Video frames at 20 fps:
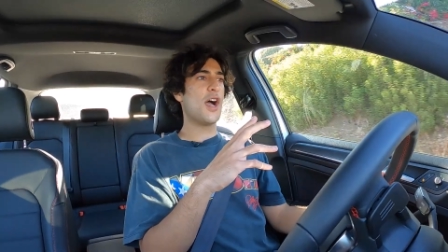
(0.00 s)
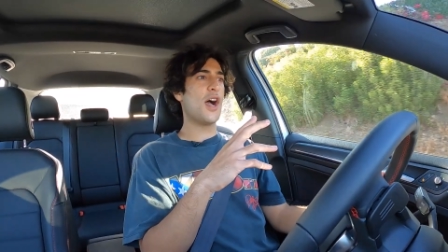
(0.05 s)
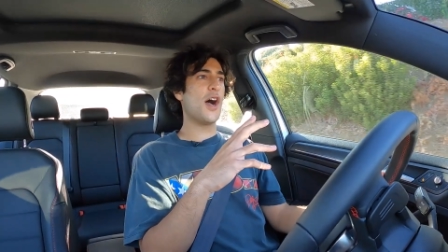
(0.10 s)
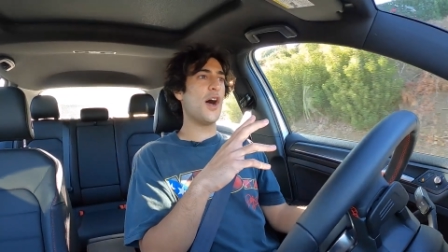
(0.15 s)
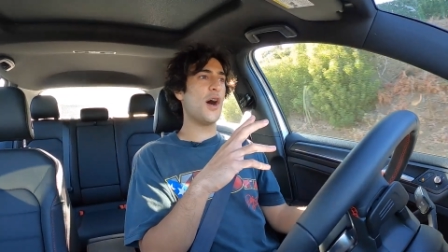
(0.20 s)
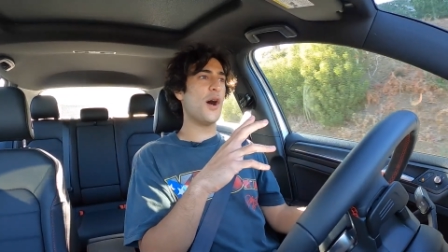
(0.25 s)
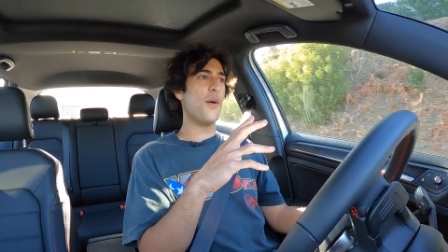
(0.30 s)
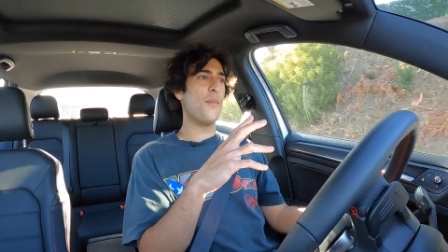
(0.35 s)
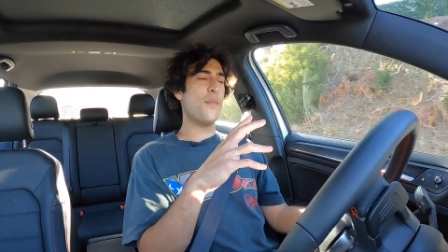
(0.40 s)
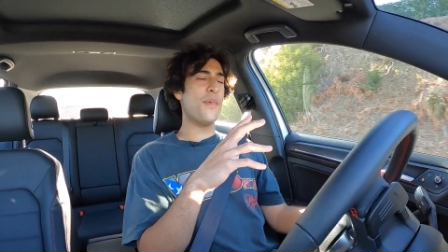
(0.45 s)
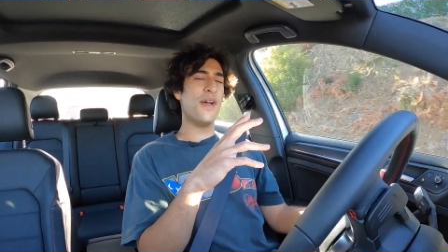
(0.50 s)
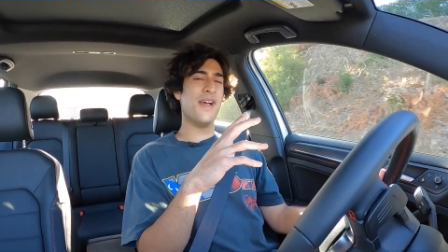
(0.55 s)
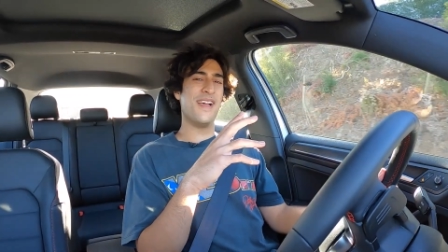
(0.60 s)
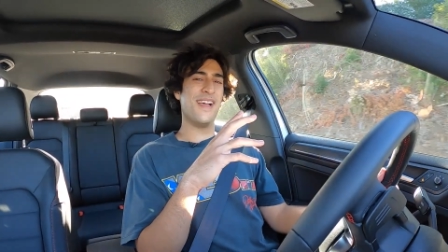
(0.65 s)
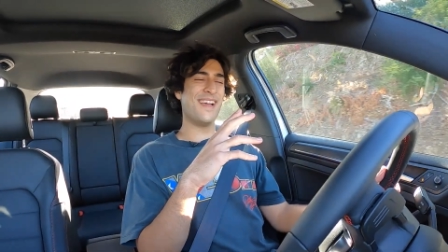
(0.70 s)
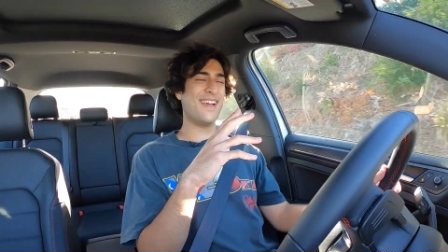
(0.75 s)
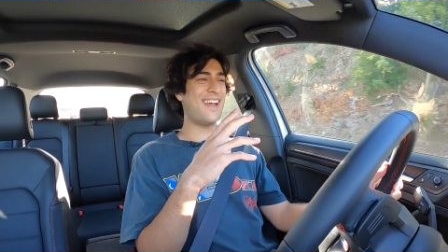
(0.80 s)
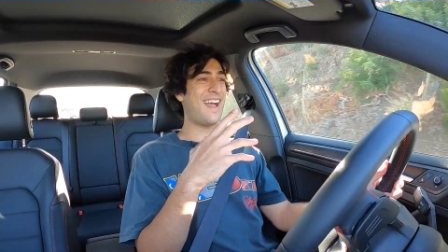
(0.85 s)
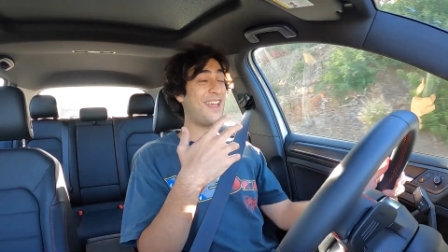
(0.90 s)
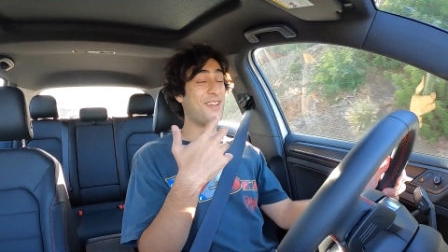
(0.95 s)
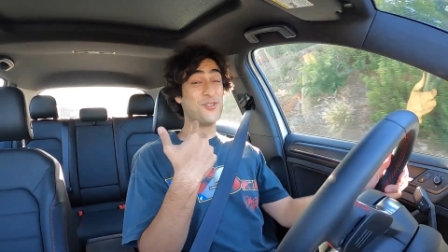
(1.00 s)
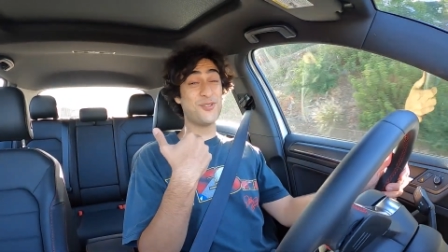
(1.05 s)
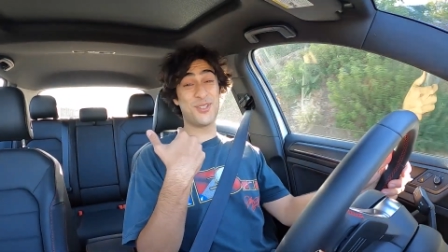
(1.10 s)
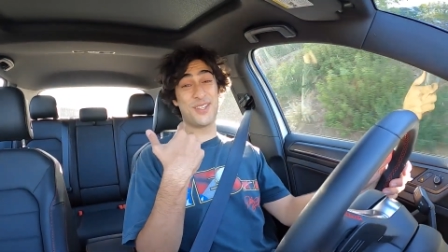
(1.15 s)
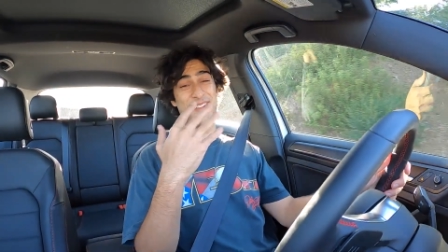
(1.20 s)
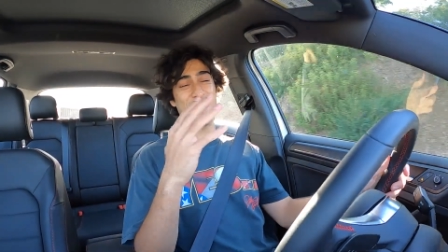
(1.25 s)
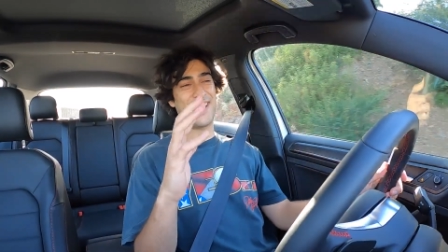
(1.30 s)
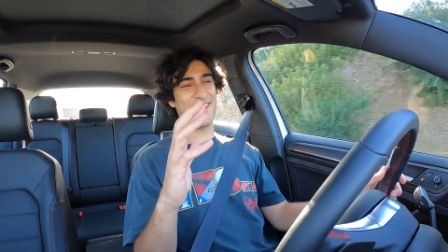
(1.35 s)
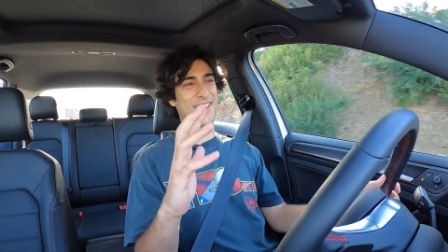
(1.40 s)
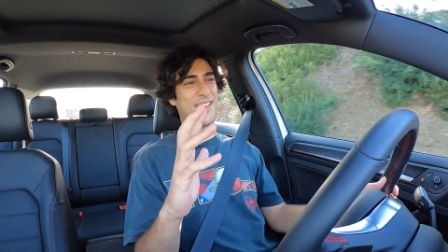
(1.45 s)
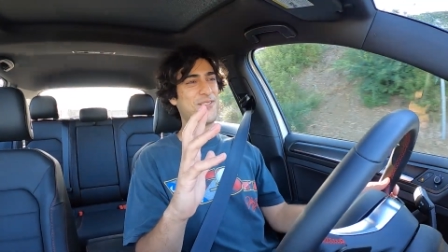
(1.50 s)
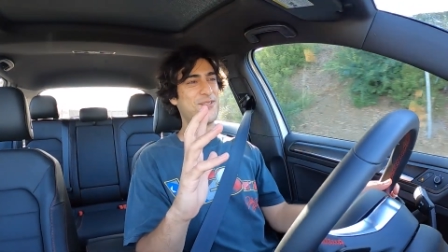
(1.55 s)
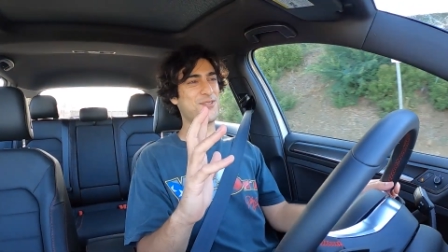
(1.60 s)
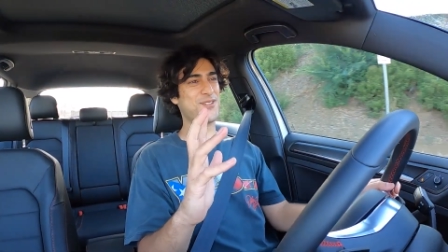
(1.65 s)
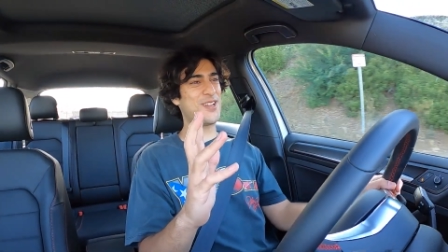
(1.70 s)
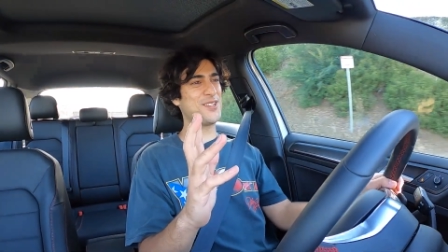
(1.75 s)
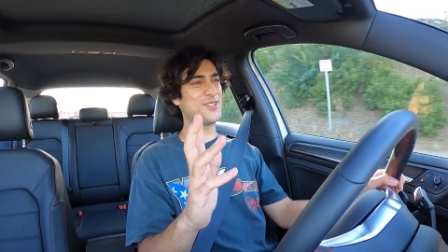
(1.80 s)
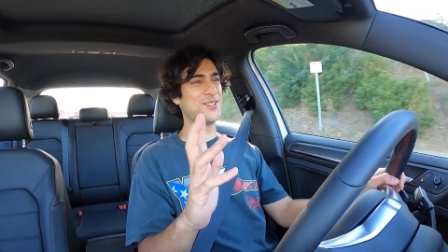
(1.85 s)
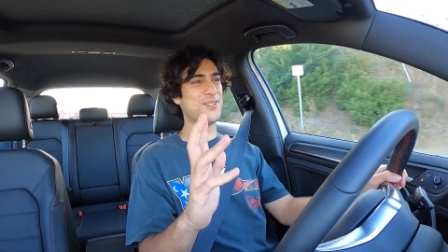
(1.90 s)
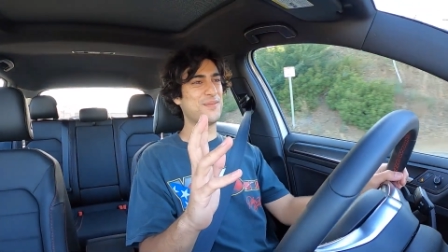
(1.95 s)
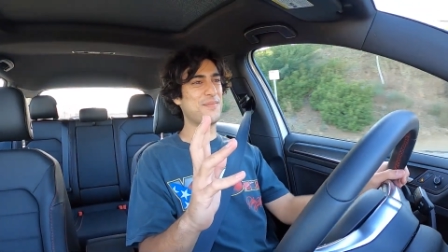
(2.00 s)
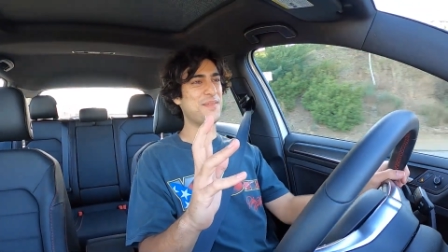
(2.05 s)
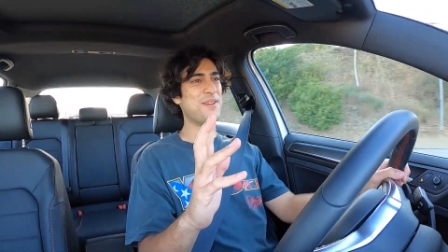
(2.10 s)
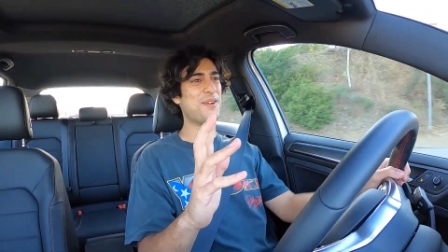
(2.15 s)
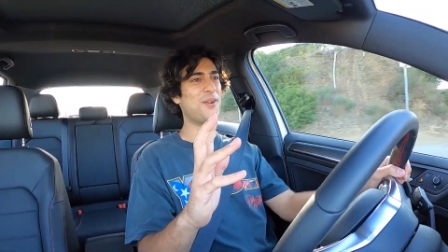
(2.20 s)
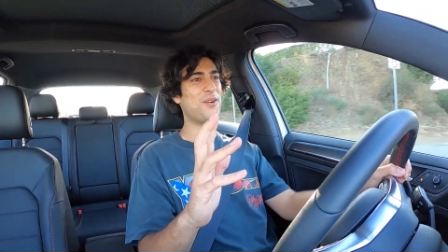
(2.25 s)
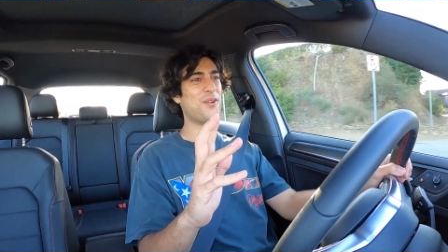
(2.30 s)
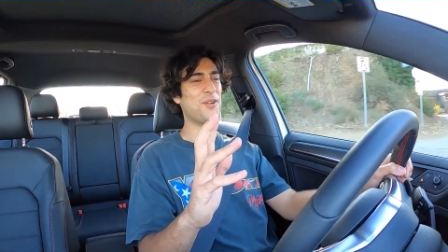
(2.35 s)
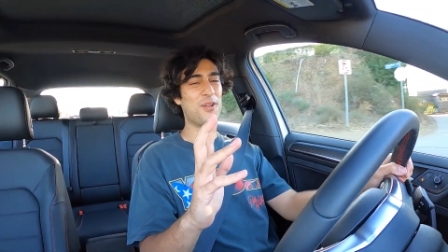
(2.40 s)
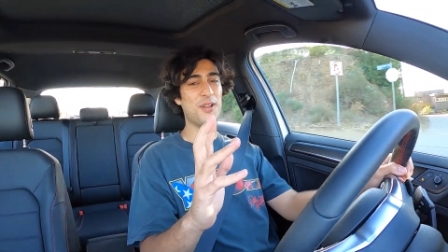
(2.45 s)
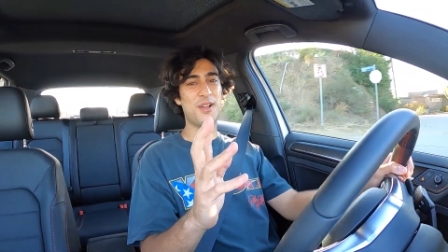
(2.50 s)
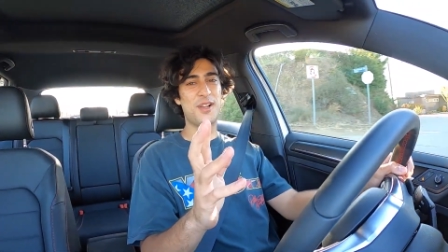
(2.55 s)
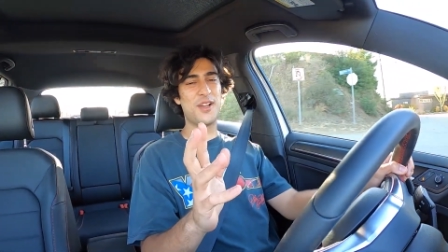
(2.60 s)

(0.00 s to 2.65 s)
I usually like leather, so I shouldn't be all